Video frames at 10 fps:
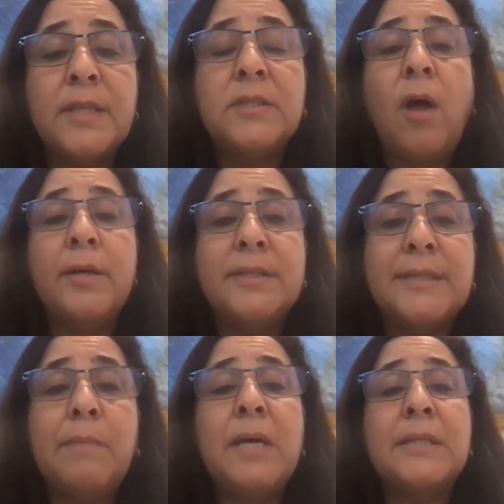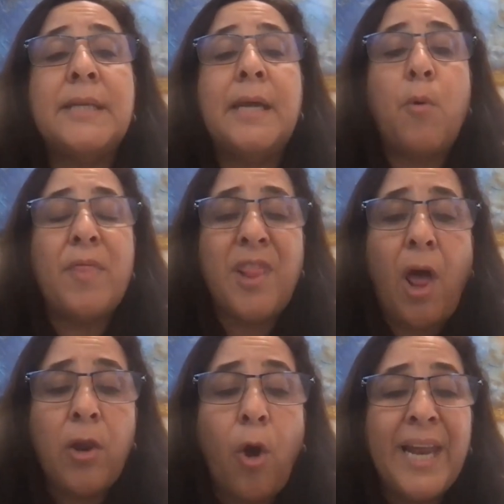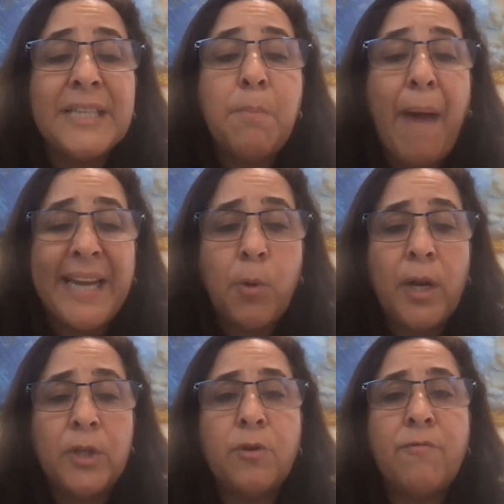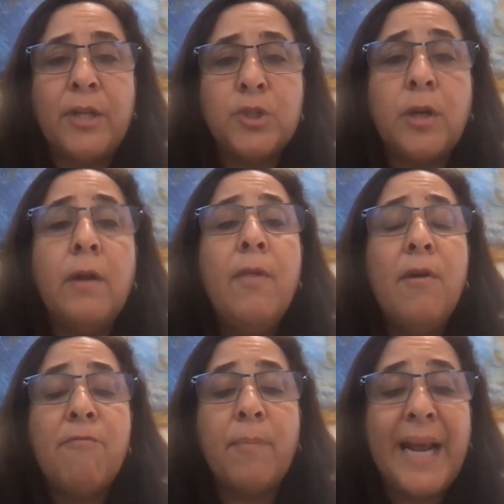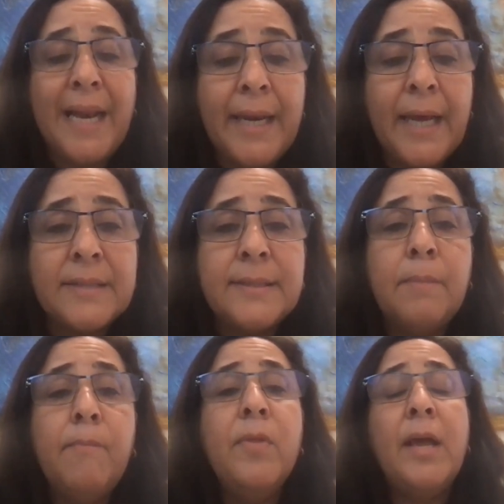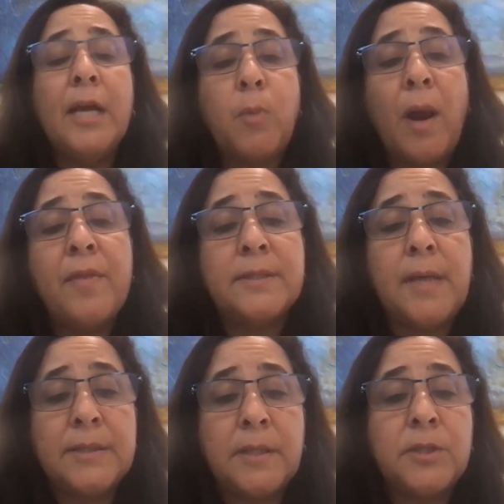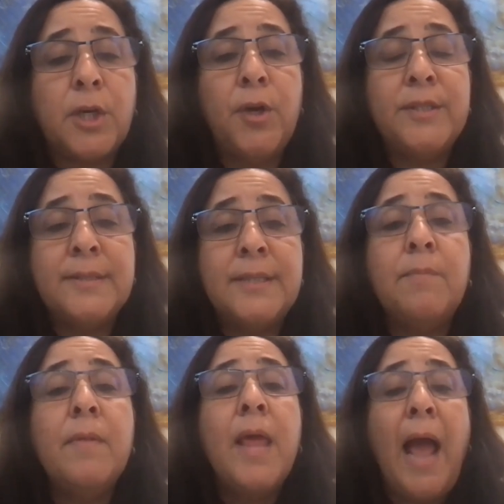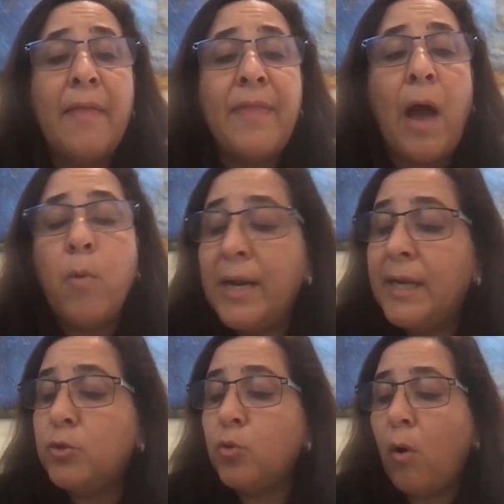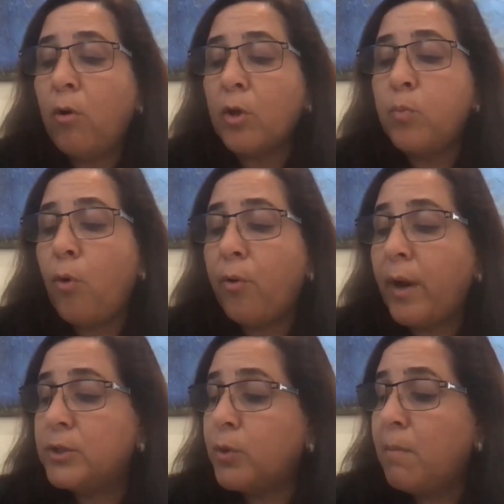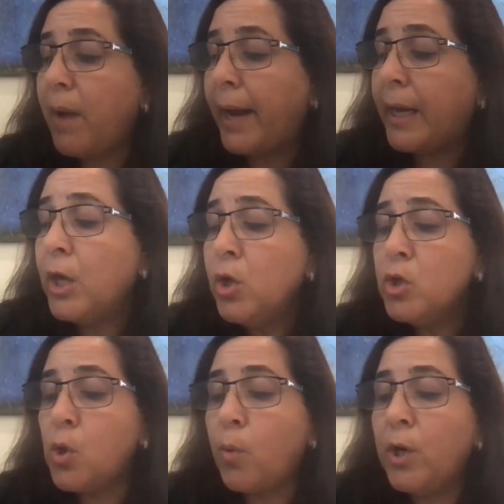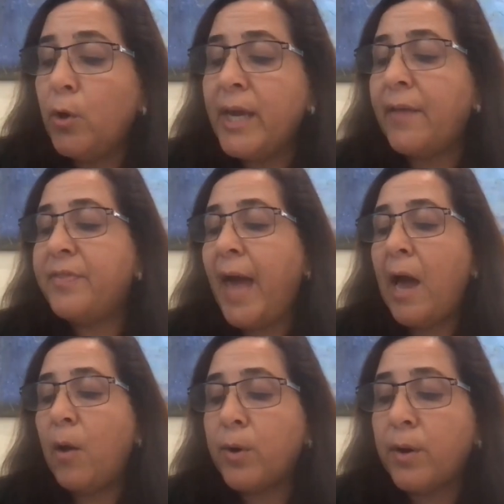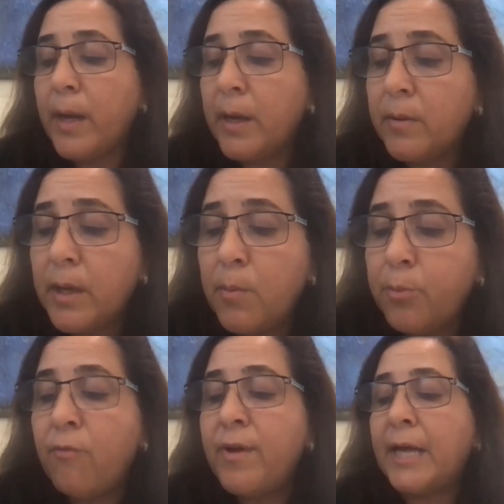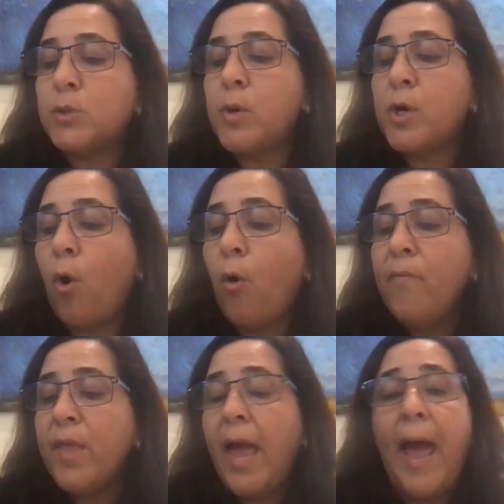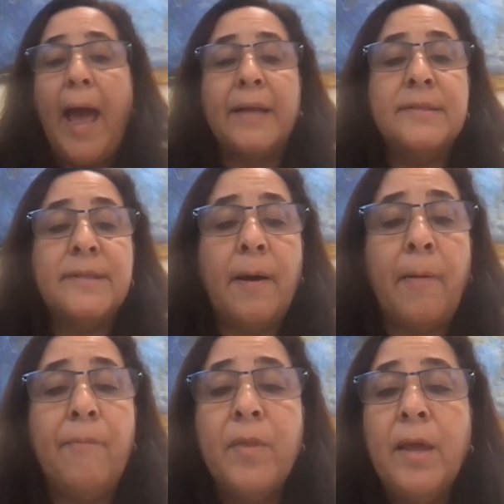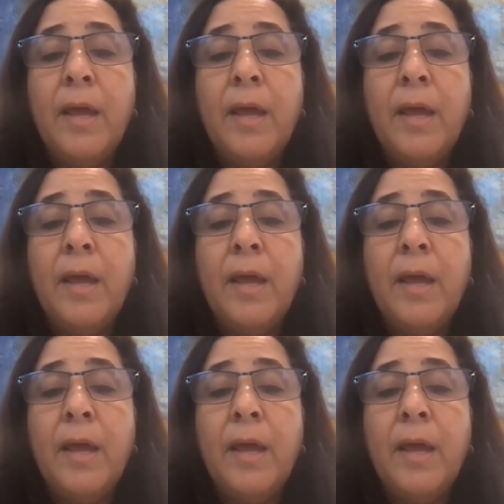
is done seamlessly with a lot less manual intervention from the clinic team as well as the security team, and that will lead to a lot more streamlining. So we're looking at that, we're improving as we go, and that